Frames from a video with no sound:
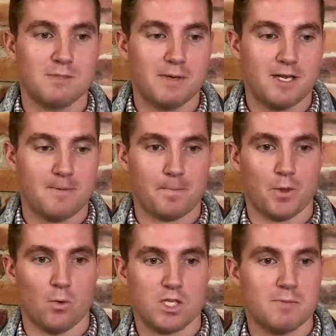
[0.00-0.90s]

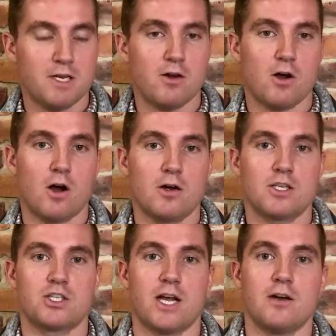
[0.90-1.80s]
been your
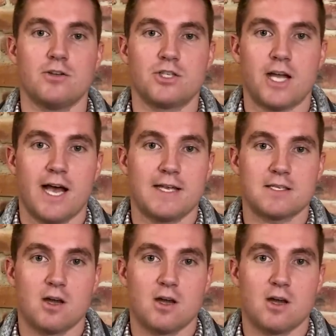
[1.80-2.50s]
hardest challenge as an